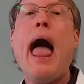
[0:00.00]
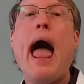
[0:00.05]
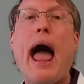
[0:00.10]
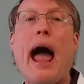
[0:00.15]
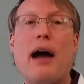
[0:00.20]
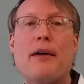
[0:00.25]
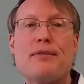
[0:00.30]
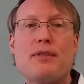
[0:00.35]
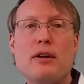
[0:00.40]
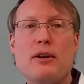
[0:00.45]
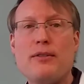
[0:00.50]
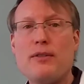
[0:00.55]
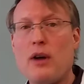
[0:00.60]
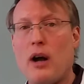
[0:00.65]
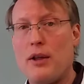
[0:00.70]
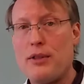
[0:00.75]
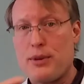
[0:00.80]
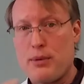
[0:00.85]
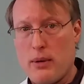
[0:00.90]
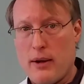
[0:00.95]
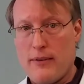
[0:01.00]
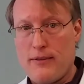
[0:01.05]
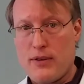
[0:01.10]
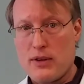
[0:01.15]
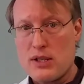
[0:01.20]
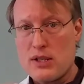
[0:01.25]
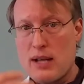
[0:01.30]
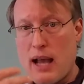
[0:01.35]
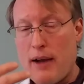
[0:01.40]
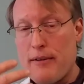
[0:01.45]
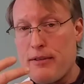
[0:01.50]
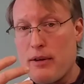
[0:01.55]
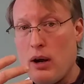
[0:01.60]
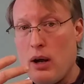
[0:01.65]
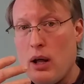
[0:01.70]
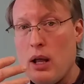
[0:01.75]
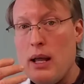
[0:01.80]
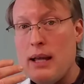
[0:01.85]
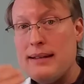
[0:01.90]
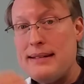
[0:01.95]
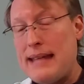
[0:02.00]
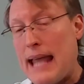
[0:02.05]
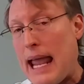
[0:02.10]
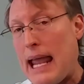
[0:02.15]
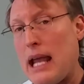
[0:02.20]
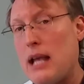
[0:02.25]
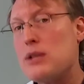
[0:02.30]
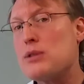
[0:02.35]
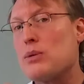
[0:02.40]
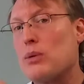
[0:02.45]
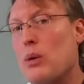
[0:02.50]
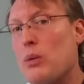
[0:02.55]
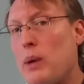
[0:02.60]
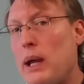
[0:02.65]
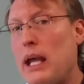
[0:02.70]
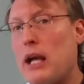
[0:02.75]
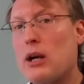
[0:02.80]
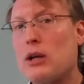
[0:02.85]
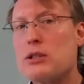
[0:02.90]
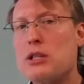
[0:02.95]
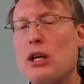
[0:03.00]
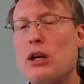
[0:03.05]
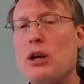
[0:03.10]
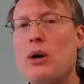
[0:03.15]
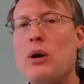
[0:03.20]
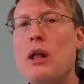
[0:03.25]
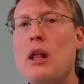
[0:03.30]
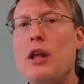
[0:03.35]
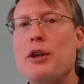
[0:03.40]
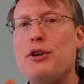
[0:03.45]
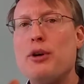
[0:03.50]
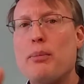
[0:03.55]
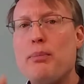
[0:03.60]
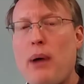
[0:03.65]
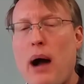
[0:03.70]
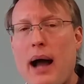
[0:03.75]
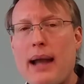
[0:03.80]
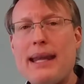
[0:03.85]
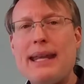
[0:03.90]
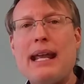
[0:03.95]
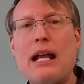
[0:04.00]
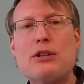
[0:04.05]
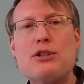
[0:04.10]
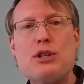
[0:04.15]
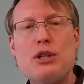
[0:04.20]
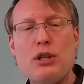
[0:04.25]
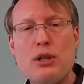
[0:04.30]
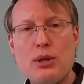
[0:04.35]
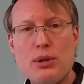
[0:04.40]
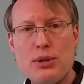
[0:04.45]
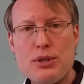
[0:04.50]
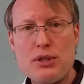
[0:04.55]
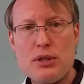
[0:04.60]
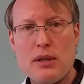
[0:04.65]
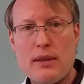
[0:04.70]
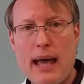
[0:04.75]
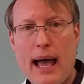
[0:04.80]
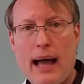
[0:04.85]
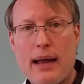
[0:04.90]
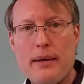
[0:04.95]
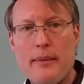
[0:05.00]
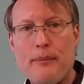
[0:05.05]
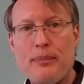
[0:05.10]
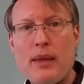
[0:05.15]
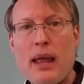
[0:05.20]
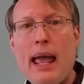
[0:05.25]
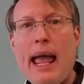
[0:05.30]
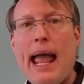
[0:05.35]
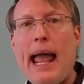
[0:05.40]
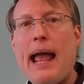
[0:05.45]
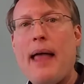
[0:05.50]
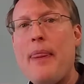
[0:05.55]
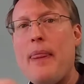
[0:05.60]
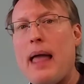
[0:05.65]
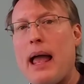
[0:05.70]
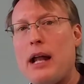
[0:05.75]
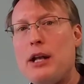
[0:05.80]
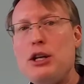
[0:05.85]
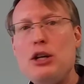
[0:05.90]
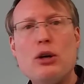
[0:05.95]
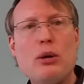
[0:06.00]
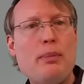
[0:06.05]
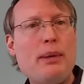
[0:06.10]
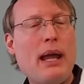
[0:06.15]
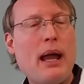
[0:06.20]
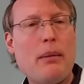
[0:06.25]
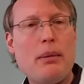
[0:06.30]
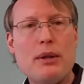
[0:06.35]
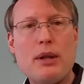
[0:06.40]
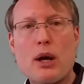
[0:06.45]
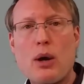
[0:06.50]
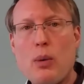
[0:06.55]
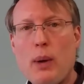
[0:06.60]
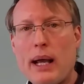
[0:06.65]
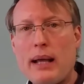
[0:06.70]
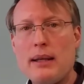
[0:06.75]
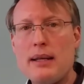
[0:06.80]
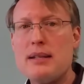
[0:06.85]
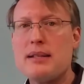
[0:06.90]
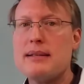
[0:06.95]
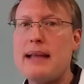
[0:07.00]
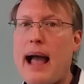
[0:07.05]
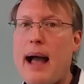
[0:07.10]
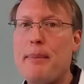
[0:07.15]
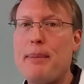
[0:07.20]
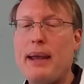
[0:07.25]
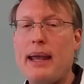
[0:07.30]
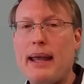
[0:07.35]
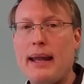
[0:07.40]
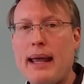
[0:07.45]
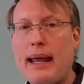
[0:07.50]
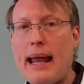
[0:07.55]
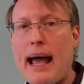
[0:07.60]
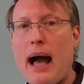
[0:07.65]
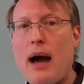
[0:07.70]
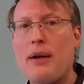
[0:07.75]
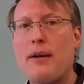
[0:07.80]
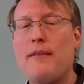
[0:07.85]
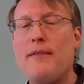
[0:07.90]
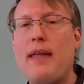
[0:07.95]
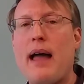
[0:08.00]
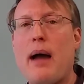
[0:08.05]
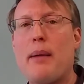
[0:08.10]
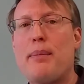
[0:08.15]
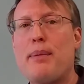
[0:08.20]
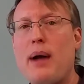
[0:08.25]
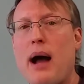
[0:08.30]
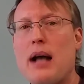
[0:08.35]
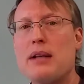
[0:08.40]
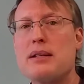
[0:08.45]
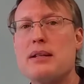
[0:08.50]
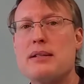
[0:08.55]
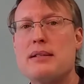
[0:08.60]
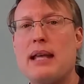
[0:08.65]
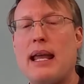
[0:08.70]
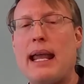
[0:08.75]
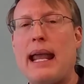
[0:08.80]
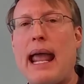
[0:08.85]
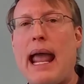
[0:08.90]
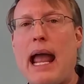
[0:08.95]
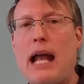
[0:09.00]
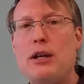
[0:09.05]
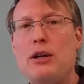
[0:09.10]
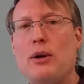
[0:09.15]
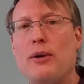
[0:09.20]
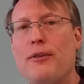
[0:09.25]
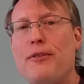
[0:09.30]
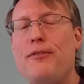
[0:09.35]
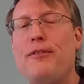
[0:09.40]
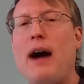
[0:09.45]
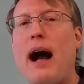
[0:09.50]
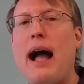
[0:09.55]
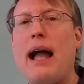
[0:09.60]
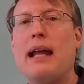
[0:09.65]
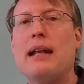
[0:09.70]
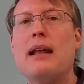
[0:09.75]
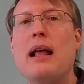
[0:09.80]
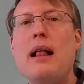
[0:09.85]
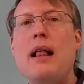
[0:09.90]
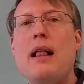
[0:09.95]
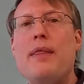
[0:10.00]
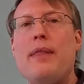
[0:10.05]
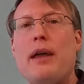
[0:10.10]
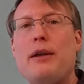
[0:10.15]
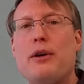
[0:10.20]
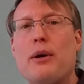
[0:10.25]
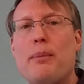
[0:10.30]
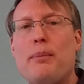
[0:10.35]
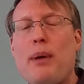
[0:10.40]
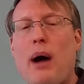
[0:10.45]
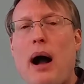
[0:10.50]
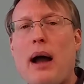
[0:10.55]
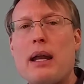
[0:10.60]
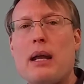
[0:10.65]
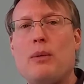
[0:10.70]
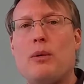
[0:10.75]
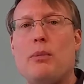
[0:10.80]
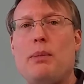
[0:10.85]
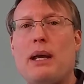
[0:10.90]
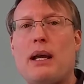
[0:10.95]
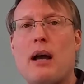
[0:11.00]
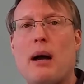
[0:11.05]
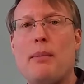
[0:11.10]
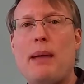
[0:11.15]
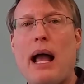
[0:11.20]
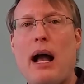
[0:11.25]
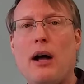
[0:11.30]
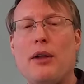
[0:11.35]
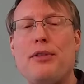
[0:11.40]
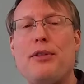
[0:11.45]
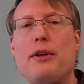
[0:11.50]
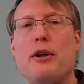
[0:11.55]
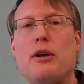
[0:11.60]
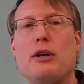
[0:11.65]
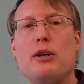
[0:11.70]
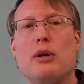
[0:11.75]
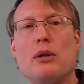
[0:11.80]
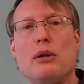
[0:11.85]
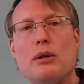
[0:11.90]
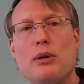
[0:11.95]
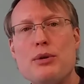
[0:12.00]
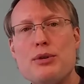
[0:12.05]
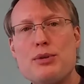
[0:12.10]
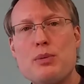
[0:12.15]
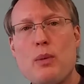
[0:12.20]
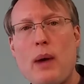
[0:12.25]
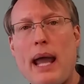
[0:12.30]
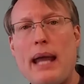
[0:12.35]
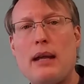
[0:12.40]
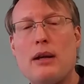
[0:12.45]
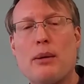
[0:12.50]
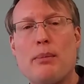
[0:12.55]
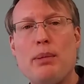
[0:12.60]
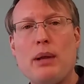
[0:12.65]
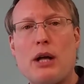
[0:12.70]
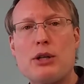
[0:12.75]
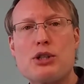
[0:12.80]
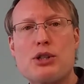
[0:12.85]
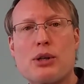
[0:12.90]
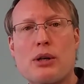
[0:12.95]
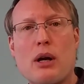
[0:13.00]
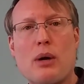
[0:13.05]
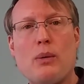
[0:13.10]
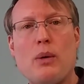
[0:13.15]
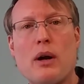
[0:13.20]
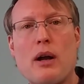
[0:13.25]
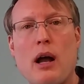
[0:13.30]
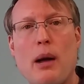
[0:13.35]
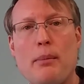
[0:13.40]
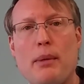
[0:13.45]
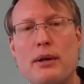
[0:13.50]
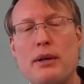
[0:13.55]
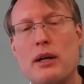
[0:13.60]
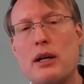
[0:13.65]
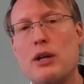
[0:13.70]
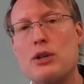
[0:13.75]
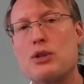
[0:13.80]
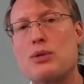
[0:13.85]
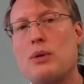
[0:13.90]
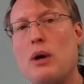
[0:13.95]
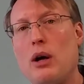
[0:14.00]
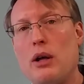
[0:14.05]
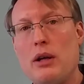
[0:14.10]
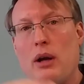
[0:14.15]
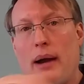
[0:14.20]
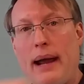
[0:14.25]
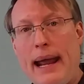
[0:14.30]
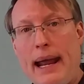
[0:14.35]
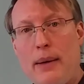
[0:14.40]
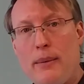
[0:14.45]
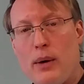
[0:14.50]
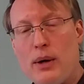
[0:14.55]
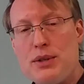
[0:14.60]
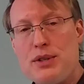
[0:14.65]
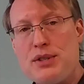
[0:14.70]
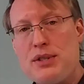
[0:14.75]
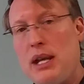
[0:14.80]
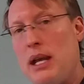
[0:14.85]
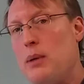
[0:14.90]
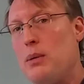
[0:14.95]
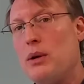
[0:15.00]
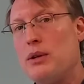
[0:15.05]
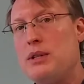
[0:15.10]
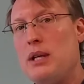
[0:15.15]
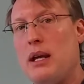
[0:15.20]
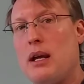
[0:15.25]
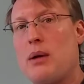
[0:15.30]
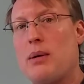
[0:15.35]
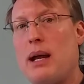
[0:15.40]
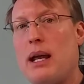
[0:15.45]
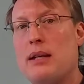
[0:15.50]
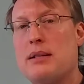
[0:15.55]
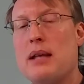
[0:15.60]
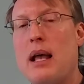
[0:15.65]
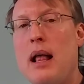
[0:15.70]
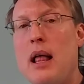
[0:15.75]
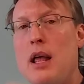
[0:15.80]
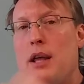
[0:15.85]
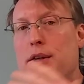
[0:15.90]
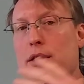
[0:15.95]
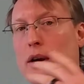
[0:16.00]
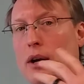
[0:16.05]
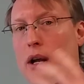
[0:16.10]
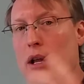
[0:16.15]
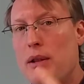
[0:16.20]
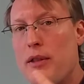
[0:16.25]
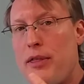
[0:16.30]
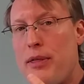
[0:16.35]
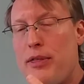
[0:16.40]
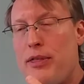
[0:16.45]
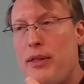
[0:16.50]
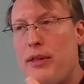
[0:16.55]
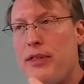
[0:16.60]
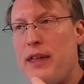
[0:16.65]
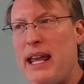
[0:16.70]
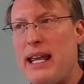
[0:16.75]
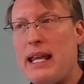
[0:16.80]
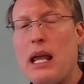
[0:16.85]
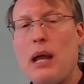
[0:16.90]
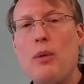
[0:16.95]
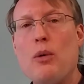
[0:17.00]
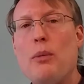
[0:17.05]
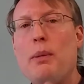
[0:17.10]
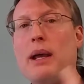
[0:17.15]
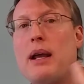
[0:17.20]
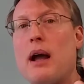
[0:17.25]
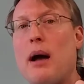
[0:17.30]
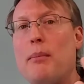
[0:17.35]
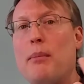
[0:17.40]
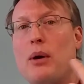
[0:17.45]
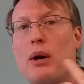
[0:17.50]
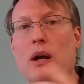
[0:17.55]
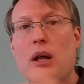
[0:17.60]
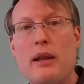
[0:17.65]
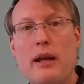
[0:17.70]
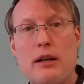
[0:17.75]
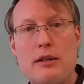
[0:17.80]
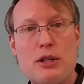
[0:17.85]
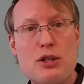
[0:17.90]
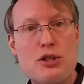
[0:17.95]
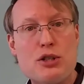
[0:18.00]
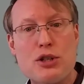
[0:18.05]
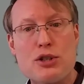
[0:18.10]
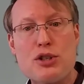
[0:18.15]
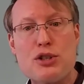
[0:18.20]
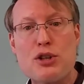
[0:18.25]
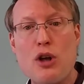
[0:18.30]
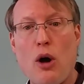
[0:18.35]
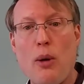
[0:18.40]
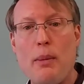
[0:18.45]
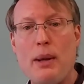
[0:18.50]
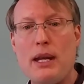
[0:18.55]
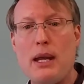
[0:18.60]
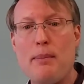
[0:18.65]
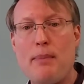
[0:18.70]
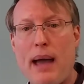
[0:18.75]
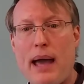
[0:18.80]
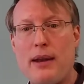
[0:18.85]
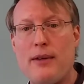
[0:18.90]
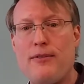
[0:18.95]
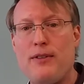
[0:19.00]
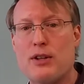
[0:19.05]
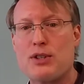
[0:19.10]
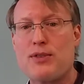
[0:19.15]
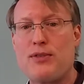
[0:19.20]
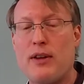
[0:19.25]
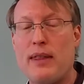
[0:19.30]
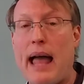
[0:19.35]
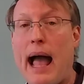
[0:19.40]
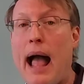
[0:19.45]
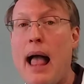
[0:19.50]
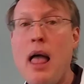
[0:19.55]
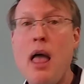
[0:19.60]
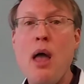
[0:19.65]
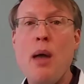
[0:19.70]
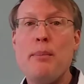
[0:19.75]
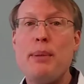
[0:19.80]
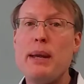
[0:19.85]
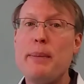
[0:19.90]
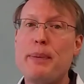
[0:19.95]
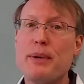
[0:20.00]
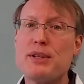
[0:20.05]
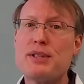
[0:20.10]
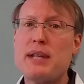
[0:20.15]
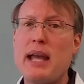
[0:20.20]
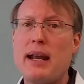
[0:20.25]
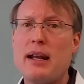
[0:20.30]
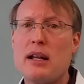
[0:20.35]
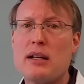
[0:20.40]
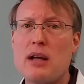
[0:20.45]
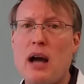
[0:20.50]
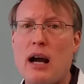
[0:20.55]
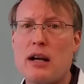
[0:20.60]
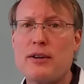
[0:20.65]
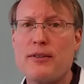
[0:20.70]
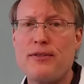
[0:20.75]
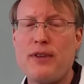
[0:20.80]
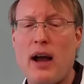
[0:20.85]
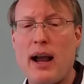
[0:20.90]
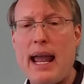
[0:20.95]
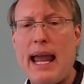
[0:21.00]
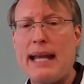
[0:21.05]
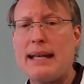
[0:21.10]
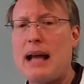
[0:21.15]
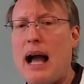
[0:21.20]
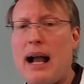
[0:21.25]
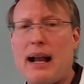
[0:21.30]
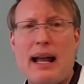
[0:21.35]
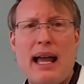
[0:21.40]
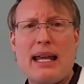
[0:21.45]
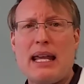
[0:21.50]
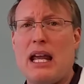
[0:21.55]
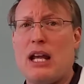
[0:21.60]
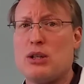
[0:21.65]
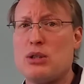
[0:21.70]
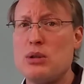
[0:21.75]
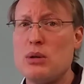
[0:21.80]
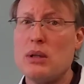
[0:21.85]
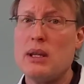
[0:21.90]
After you've gone through it for several days or a week or 2, your body gets used to that. And then you'll be able to quickly snap in and out of that processing, and you'll find that your body will become healthier, you'll lose weight, your blood sugar will come under control, your A1C will decrease, your thinking will become more clear. There's just so many benefits for that. People say to Dr. Fung, hey doc, I can't do